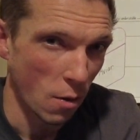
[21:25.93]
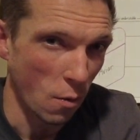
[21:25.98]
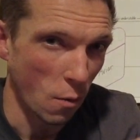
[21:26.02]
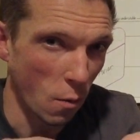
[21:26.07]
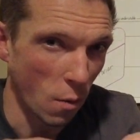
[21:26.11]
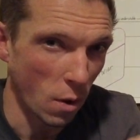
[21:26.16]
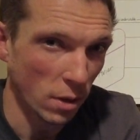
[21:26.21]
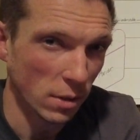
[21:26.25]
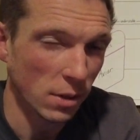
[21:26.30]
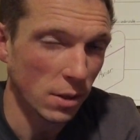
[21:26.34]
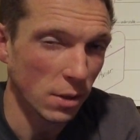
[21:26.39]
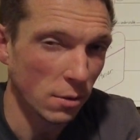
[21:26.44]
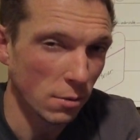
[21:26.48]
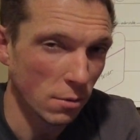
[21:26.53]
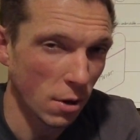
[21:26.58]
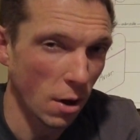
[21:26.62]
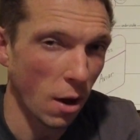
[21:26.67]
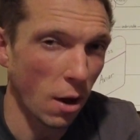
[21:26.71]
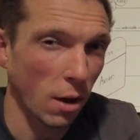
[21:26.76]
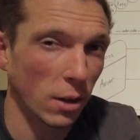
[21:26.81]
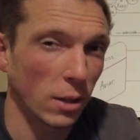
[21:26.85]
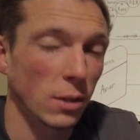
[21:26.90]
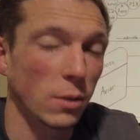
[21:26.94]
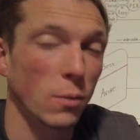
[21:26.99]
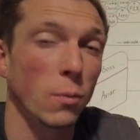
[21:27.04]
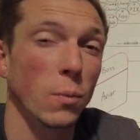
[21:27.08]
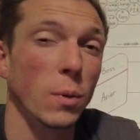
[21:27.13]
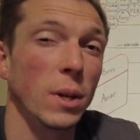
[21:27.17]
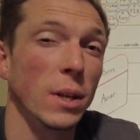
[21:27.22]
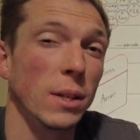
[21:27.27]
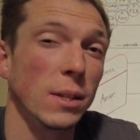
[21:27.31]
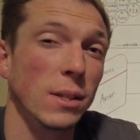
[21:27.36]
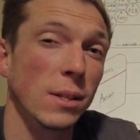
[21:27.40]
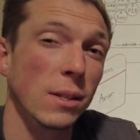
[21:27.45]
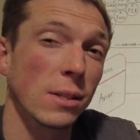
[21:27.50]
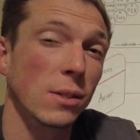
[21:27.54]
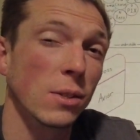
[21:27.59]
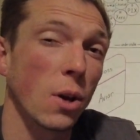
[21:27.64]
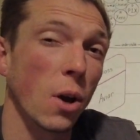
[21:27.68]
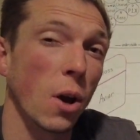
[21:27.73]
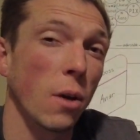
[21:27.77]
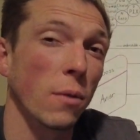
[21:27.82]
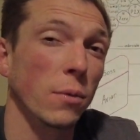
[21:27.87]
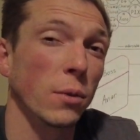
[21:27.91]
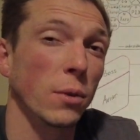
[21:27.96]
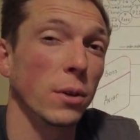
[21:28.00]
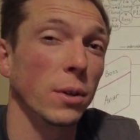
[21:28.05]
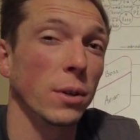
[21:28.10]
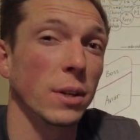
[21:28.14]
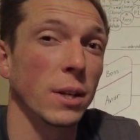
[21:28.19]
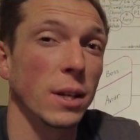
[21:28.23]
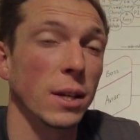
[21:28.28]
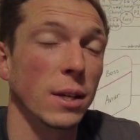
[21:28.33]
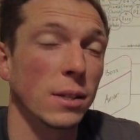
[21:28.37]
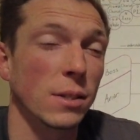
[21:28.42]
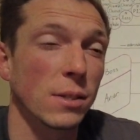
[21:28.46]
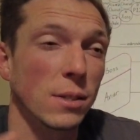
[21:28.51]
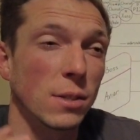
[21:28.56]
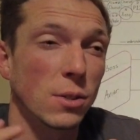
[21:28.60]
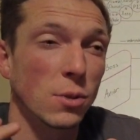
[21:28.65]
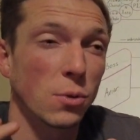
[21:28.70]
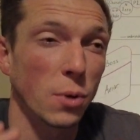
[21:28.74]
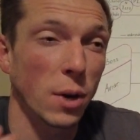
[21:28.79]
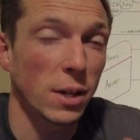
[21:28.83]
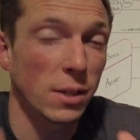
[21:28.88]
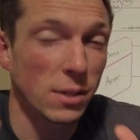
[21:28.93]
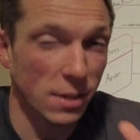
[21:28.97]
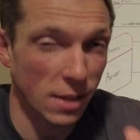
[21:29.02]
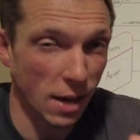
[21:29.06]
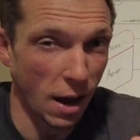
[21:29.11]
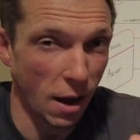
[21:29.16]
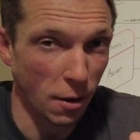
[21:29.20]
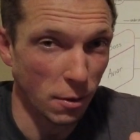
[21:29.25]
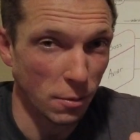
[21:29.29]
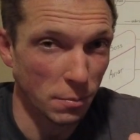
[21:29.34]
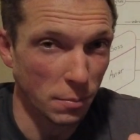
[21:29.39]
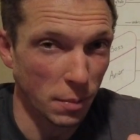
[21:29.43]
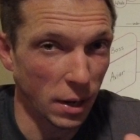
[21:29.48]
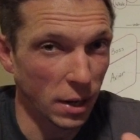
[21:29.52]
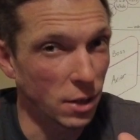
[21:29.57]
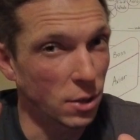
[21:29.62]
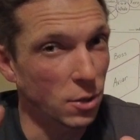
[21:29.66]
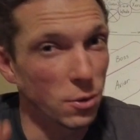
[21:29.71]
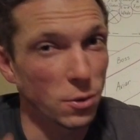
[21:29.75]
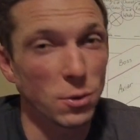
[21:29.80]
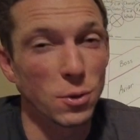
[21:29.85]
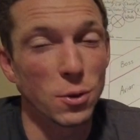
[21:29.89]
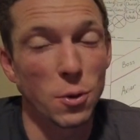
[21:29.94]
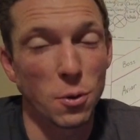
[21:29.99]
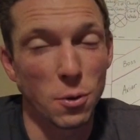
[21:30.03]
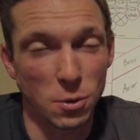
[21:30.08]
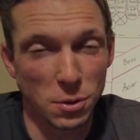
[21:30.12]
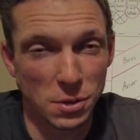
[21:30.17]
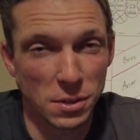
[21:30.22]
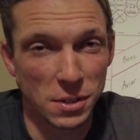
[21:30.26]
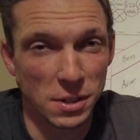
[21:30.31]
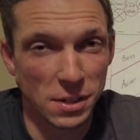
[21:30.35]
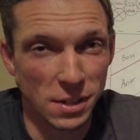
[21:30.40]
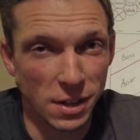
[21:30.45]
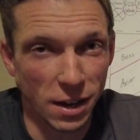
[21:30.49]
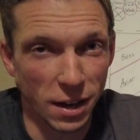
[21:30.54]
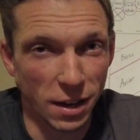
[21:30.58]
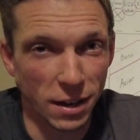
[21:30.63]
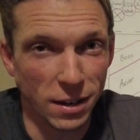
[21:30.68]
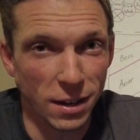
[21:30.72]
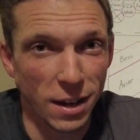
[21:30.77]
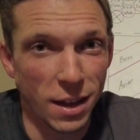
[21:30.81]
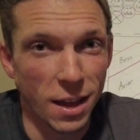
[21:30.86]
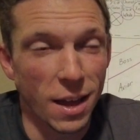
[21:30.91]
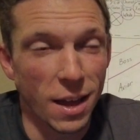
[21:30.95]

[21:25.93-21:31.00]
What do you call it when a disc golfer gets stressed out by good course design?